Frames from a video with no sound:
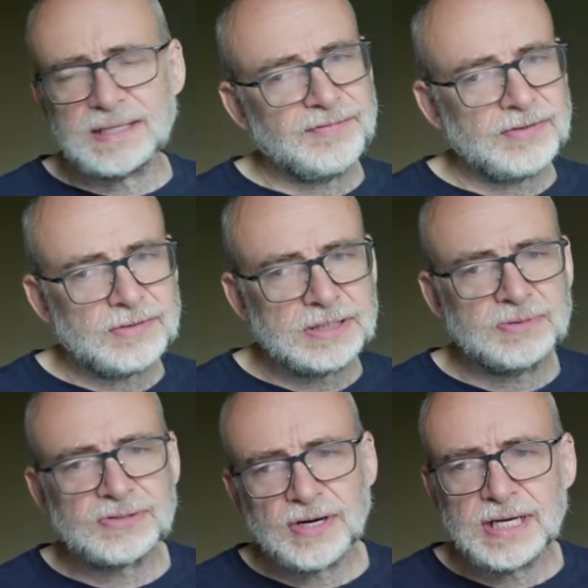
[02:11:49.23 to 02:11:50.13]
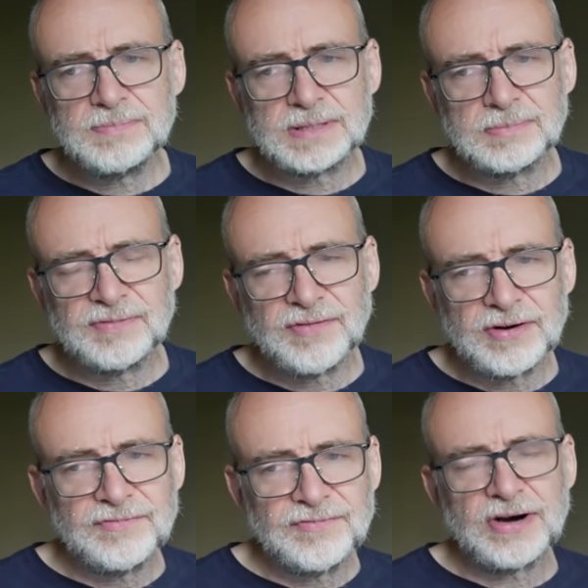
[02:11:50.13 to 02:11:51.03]
If you're not subscribed, I'd be
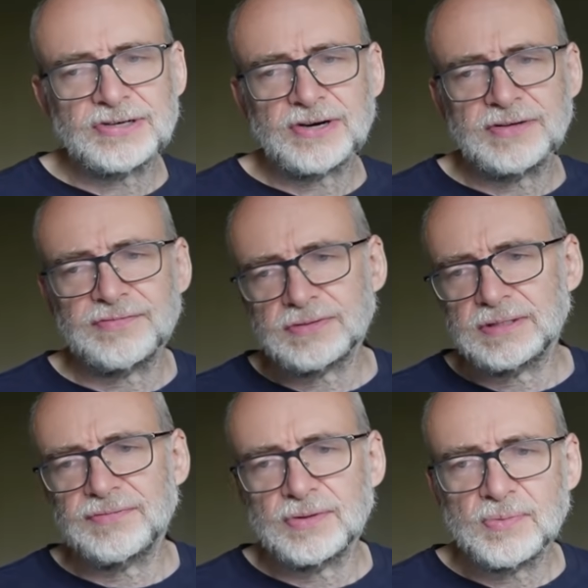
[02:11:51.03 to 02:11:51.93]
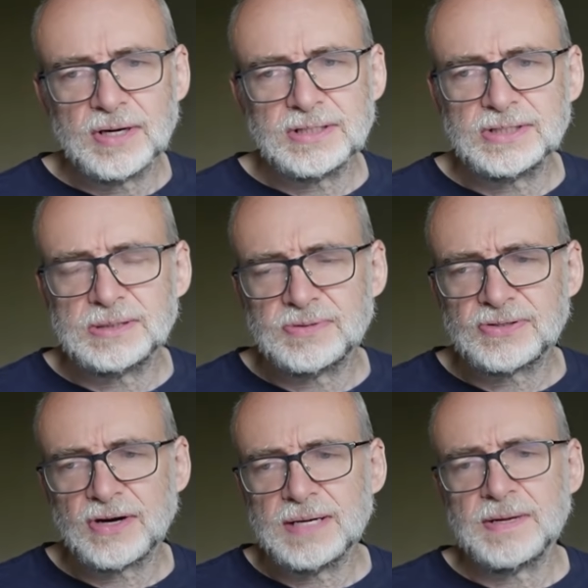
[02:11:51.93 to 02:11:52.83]
very, very grateful if you were to
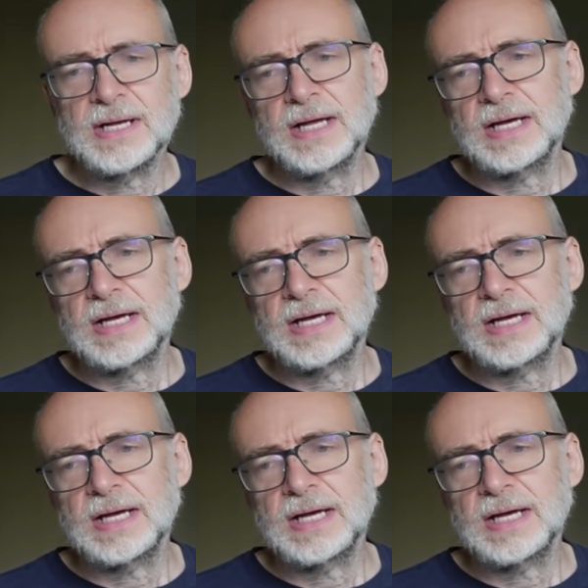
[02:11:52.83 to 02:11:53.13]
subscribe.